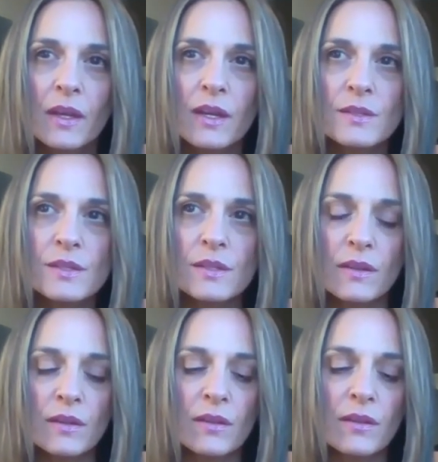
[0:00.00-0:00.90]
It's
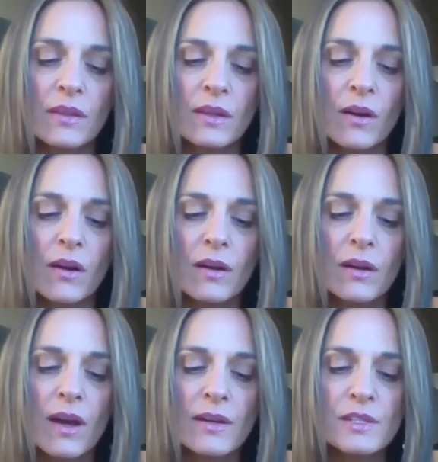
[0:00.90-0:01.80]
the
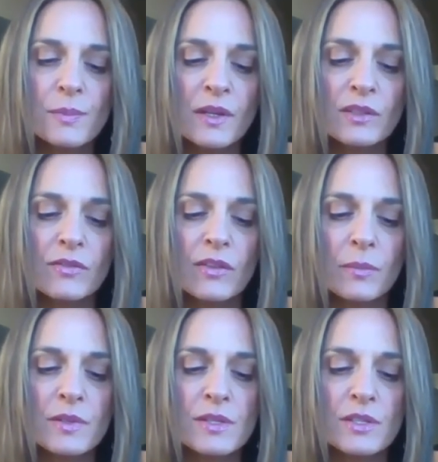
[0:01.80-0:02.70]
aspect of the
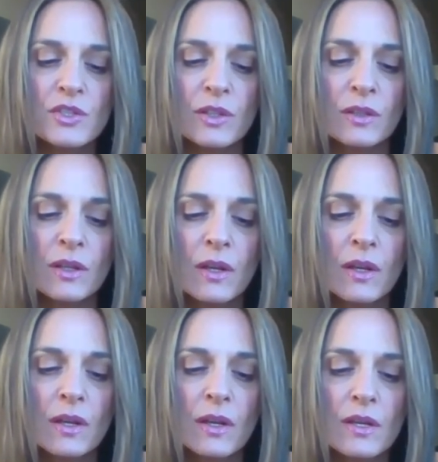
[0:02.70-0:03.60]
opposition
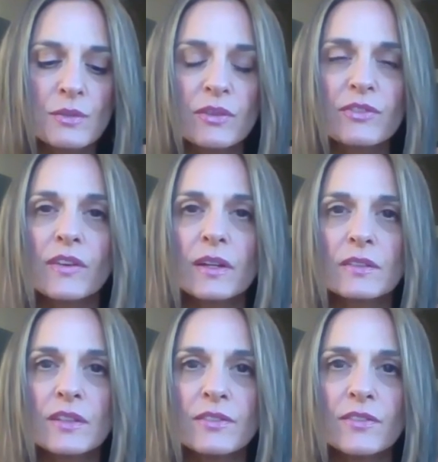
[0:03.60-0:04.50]
is
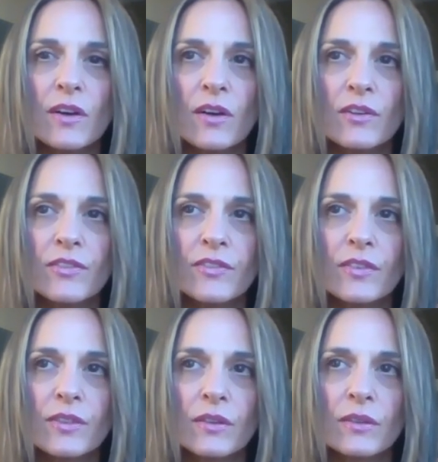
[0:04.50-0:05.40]
reflective of
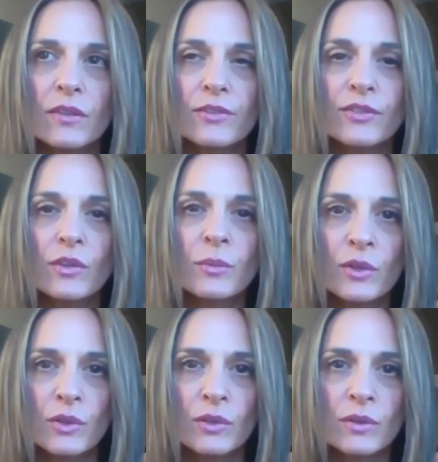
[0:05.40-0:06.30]
the full
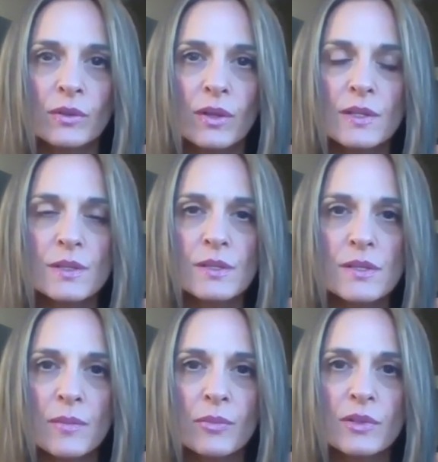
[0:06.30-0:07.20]
moon. It's the
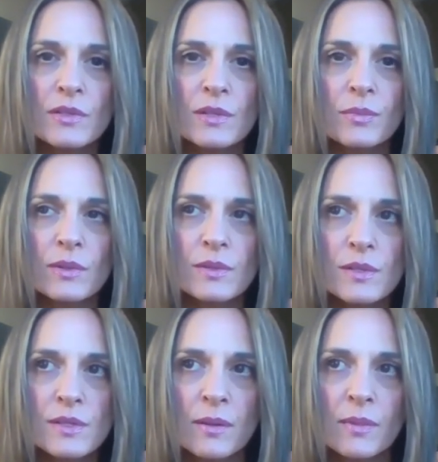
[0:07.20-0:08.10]
same principle,
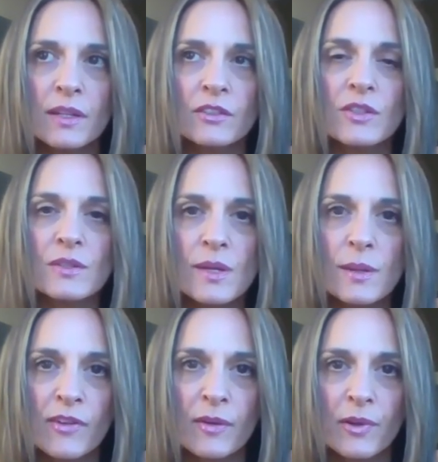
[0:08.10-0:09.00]
it's the same energy,
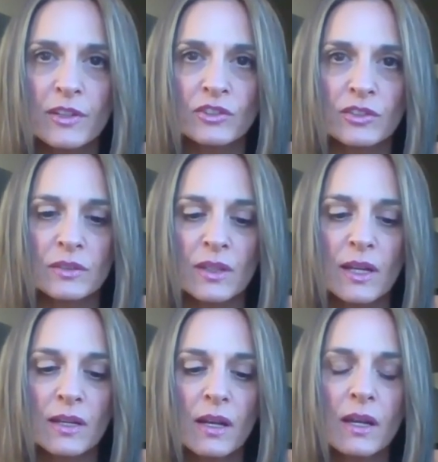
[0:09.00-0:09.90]
same vibration.
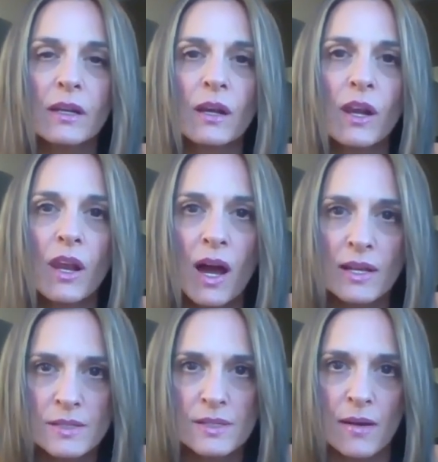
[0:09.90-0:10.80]
It
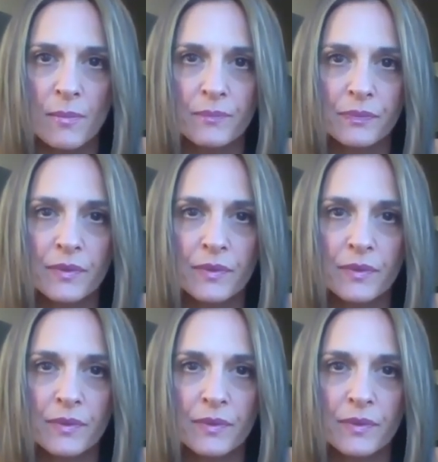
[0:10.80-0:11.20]
lights up